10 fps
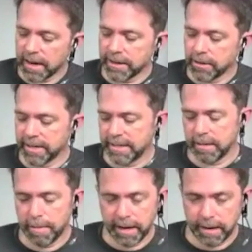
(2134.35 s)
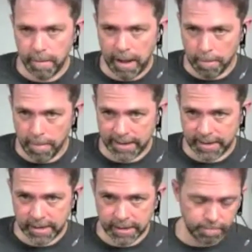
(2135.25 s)
I don't anticipate
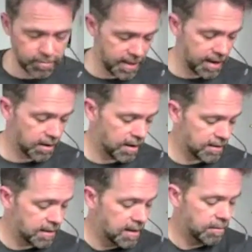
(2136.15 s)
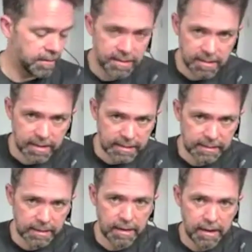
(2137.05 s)
abandoning that cost, but this
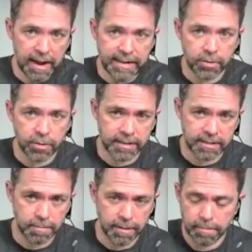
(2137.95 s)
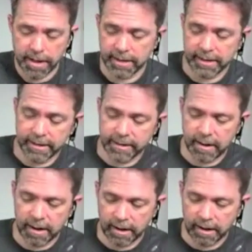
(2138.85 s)
I do anticipate abandoning
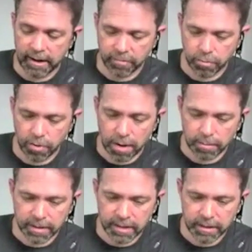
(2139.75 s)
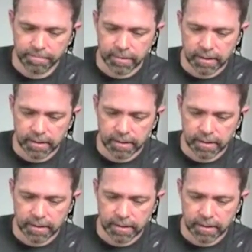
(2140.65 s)
it probably